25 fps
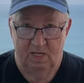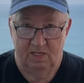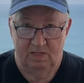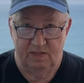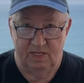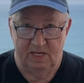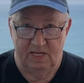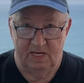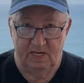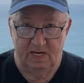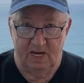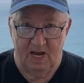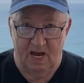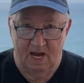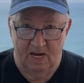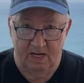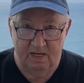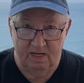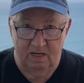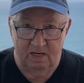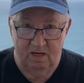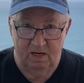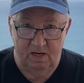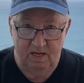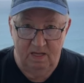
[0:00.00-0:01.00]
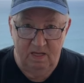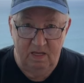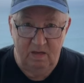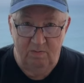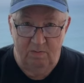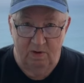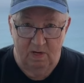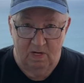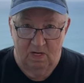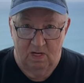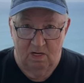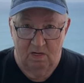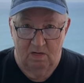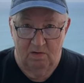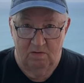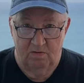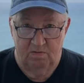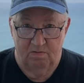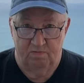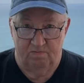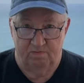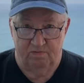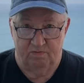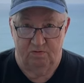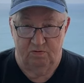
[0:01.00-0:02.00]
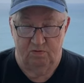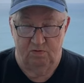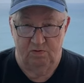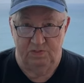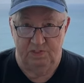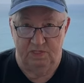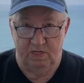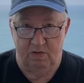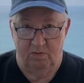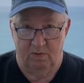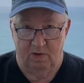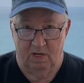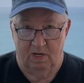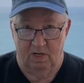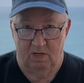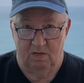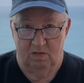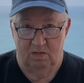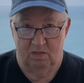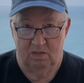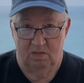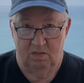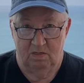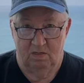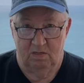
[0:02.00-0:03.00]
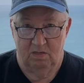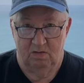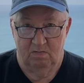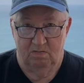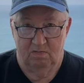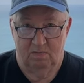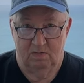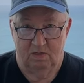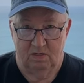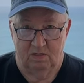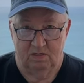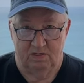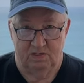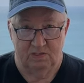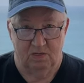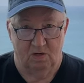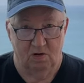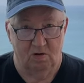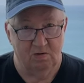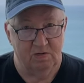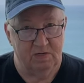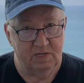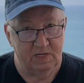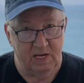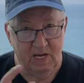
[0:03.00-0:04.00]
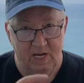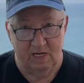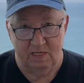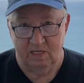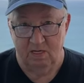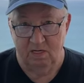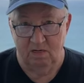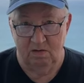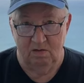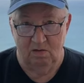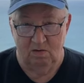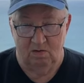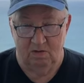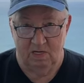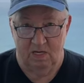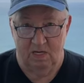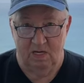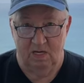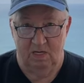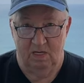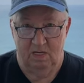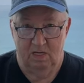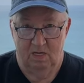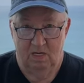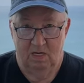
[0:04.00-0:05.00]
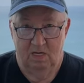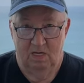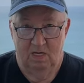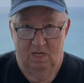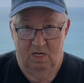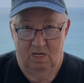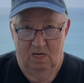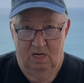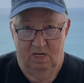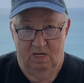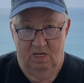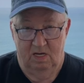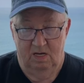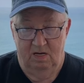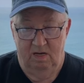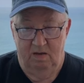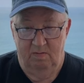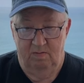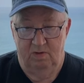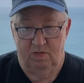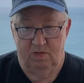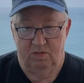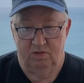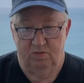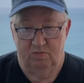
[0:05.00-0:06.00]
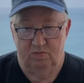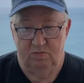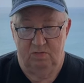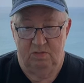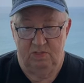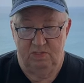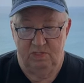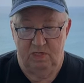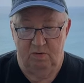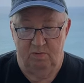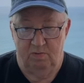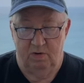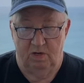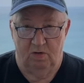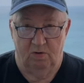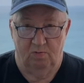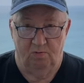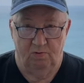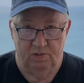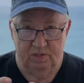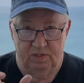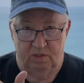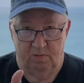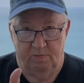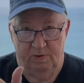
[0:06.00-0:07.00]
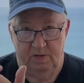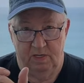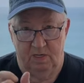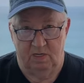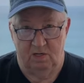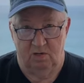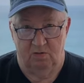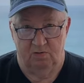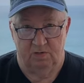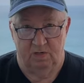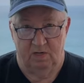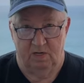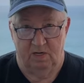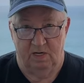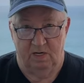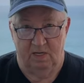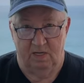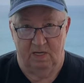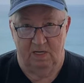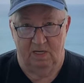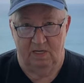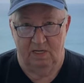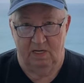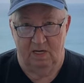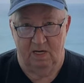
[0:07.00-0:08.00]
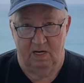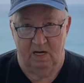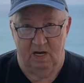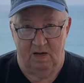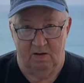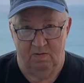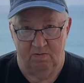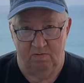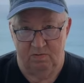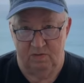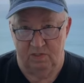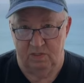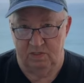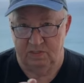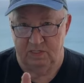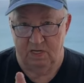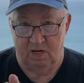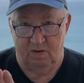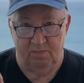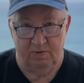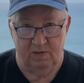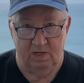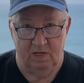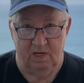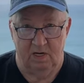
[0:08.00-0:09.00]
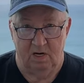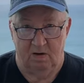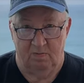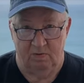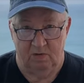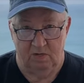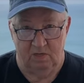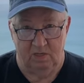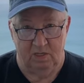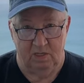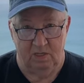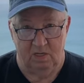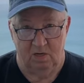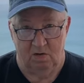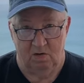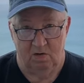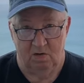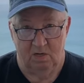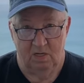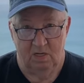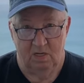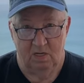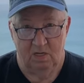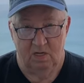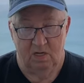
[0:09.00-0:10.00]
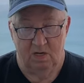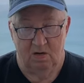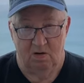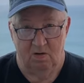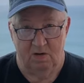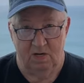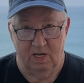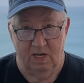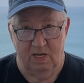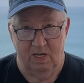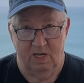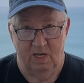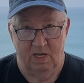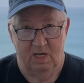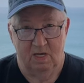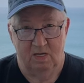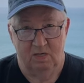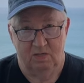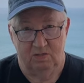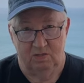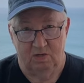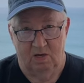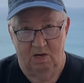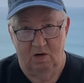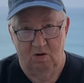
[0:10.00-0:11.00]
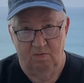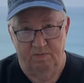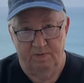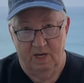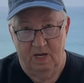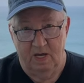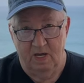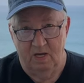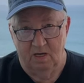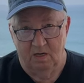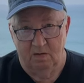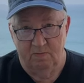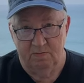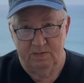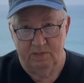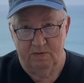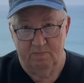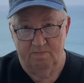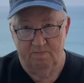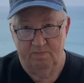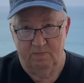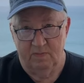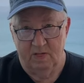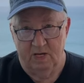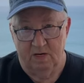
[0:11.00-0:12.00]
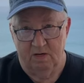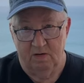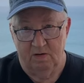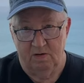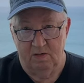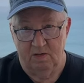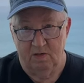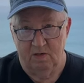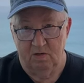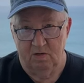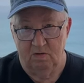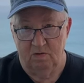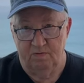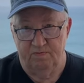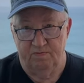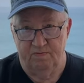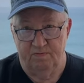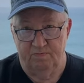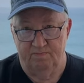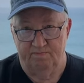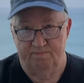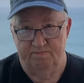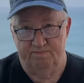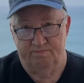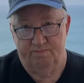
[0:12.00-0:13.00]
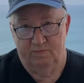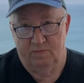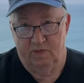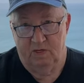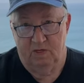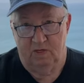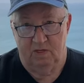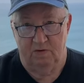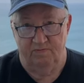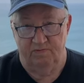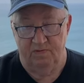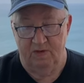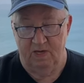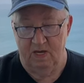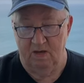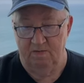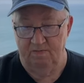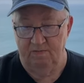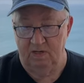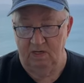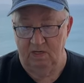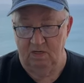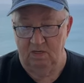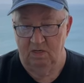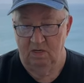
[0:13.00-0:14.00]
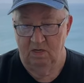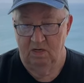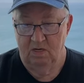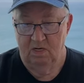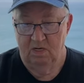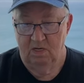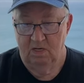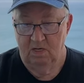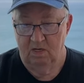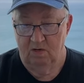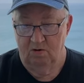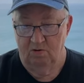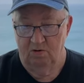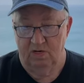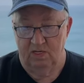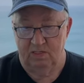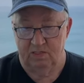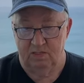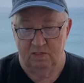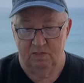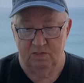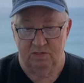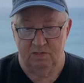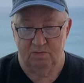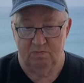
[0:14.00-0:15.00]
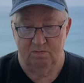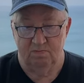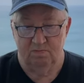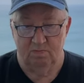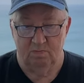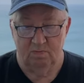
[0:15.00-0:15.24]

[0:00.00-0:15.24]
then I get an email through Gmail because it's all connected, okay? I get an email through Gmail with the pin code on it, and then I just type it in. I'm good to go. Okay? So I hope that helps. I don't know, you know, if you have any questions,